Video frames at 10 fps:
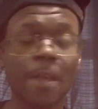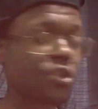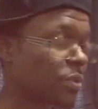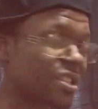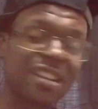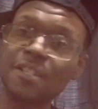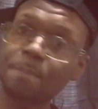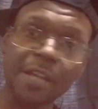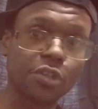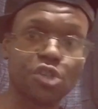Soon as I
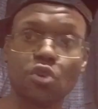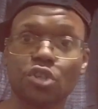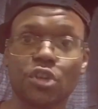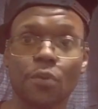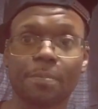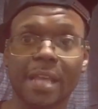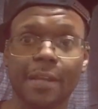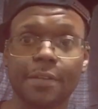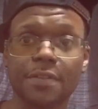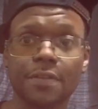speak to short term
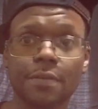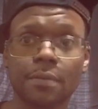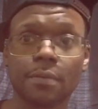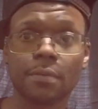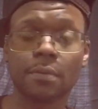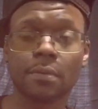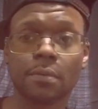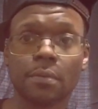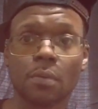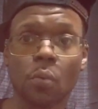thinkers,
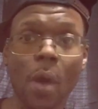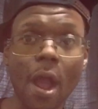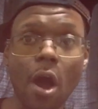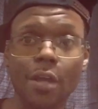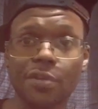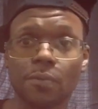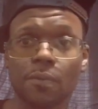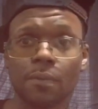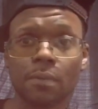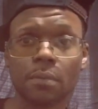where are you?
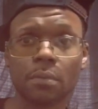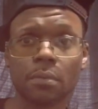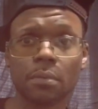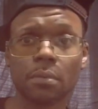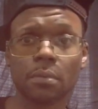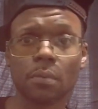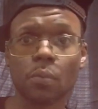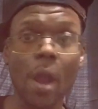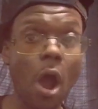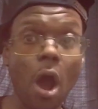
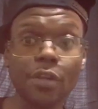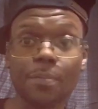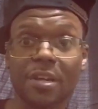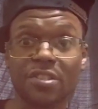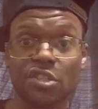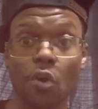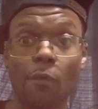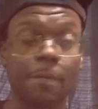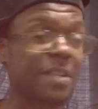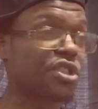Where are you? Because
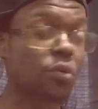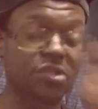so, it's so